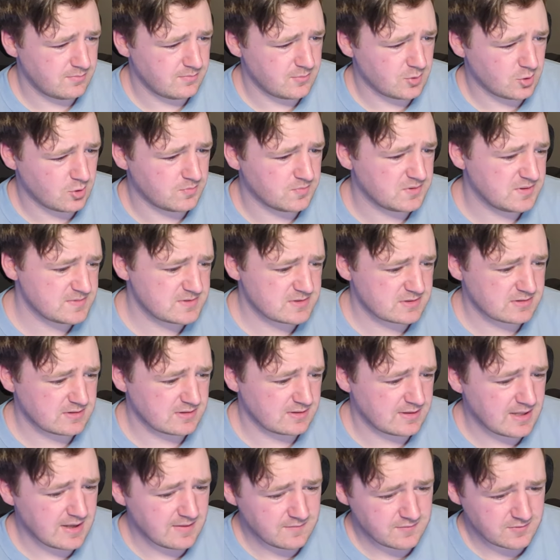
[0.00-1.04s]
home team's on the
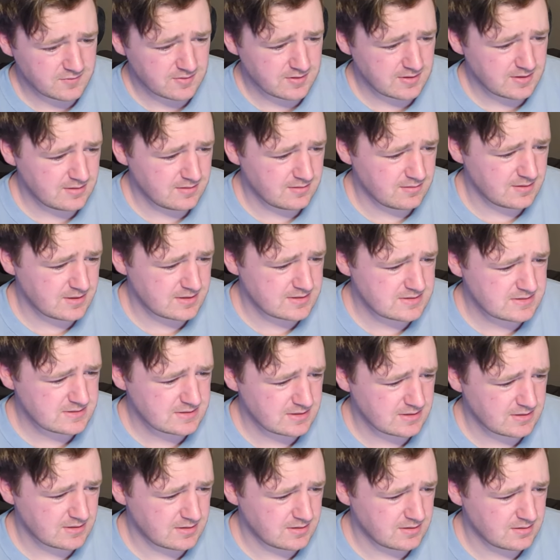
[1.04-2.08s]
left, right? That's
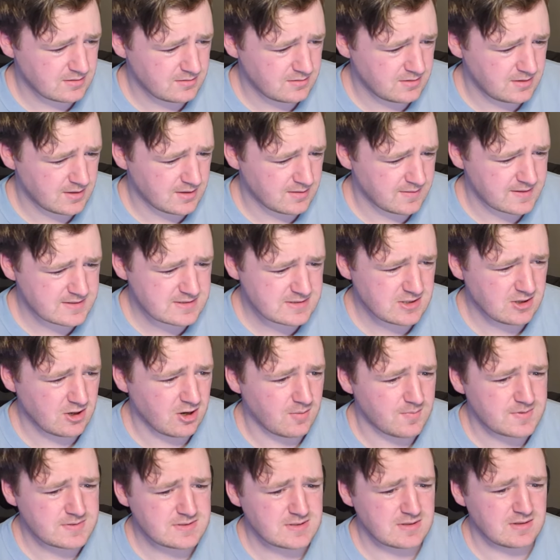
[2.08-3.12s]
the
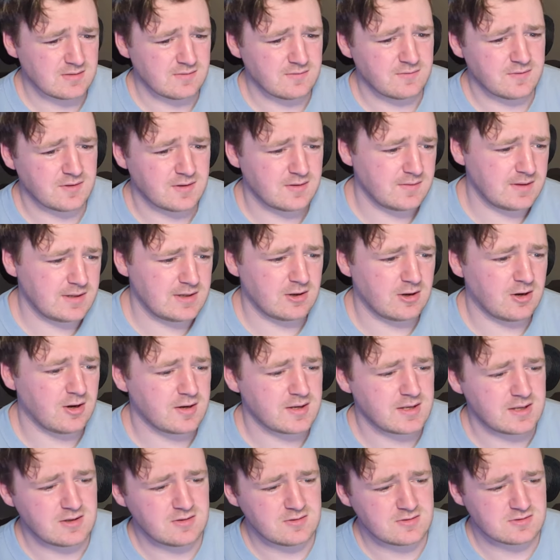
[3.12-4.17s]
opposite of in
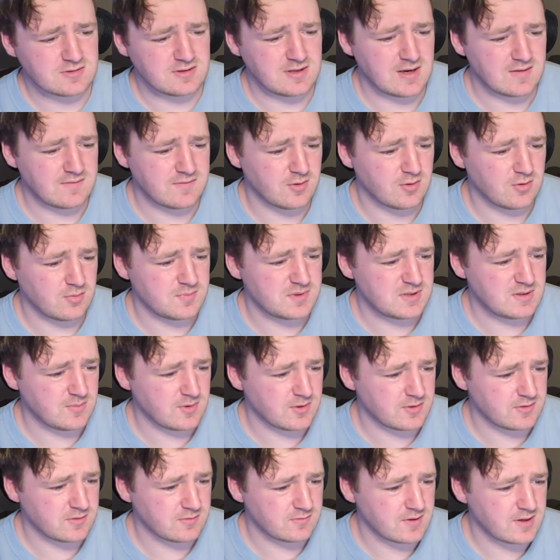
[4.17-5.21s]
hockey. Usually you have the home team
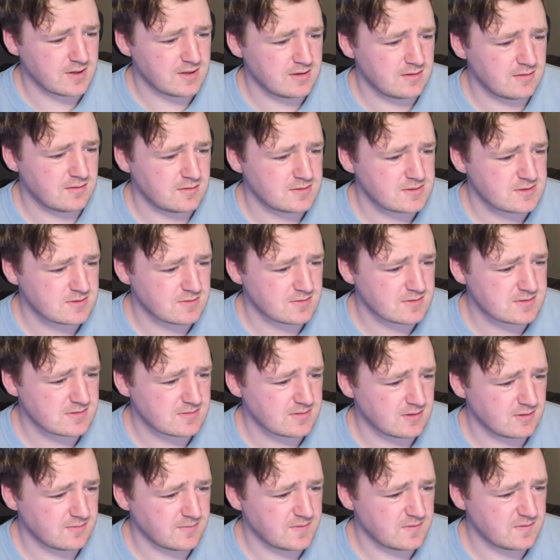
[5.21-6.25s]
on the right, so it's a
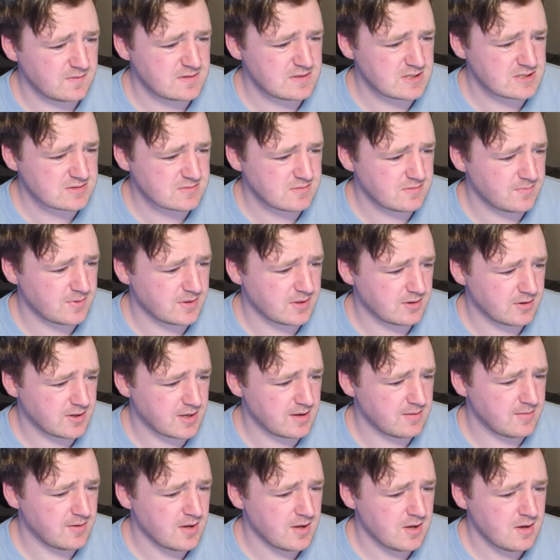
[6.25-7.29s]
little bit of adjustment. But
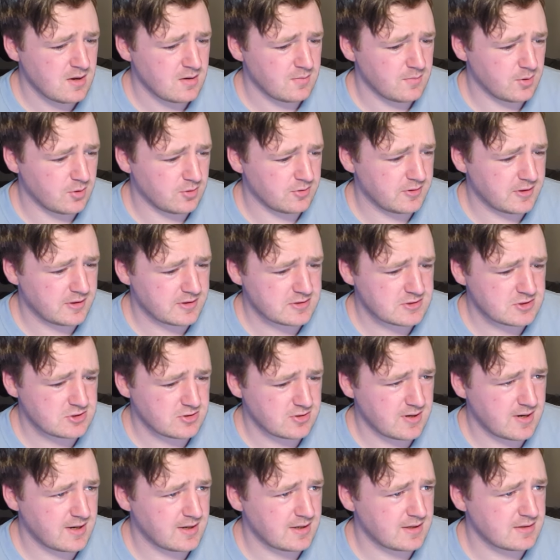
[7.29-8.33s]
okay, Bulldogs,
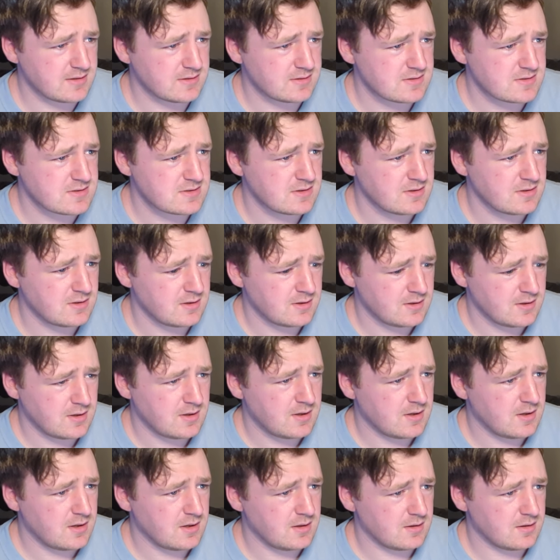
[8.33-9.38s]
Dragons.
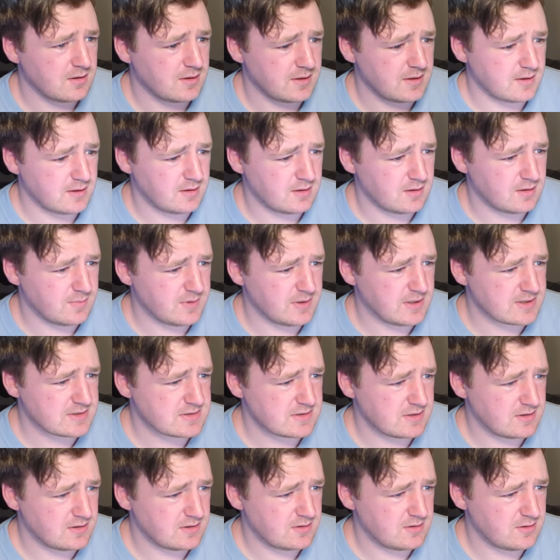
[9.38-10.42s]
Let me
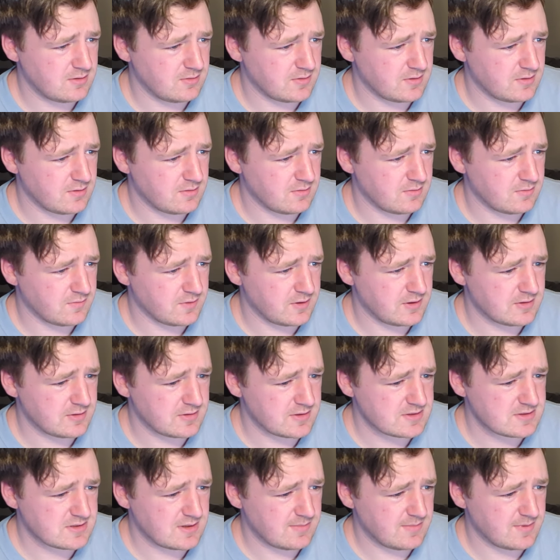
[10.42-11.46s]
actually do that over here at
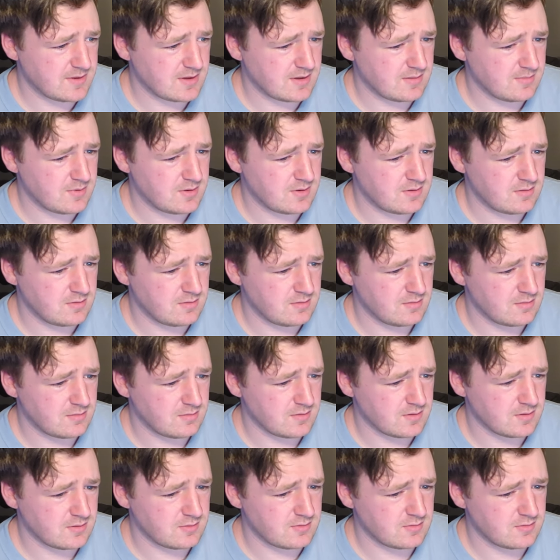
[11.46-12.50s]
the same time. Round